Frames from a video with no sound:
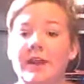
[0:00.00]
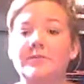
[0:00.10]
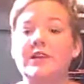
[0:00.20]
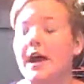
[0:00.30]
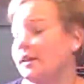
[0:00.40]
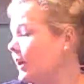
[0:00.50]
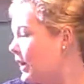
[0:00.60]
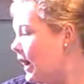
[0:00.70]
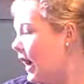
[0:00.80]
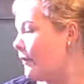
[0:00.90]
I am done,
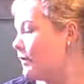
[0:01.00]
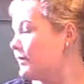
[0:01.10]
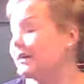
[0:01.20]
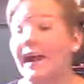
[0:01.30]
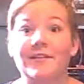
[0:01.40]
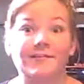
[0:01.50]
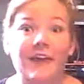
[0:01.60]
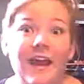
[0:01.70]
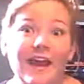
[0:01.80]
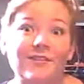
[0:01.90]
um, and I've
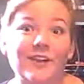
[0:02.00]
got